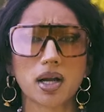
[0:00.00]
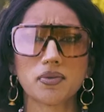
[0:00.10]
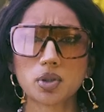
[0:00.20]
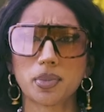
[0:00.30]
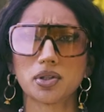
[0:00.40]

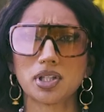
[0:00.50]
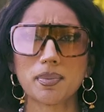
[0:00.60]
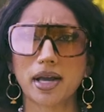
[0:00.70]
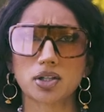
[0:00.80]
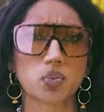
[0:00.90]
comfortability
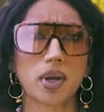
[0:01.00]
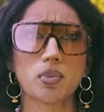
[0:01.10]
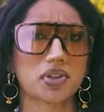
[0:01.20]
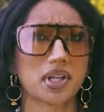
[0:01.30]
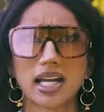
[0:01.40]
matters way
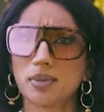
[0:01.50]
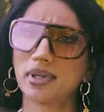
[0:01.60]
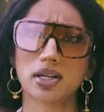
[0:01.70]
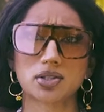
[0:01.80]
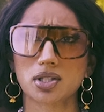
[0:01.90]
more than
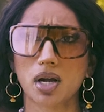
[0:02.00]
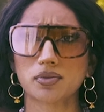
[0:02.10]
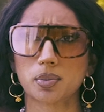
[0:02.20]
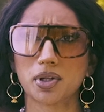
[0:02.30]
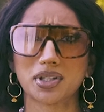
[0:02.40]
anybody else's
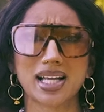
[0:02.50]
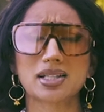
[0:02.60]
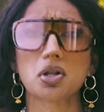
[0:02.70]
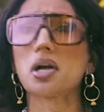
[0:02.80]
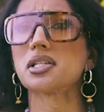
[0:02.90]
comfortability,
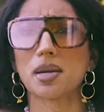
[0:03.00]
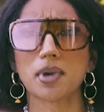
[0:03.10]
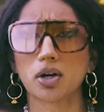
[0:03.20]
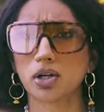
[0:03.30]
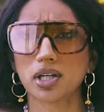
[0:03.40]
as long as I'm
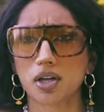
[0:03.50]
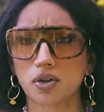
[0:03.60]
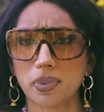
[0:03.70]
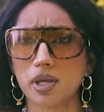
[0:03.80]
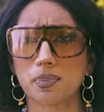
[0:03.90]
not hurting
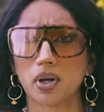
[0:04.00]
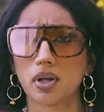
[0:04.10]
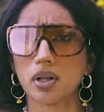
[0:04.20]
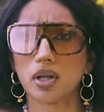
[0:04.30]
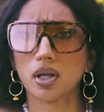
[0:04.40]
other people.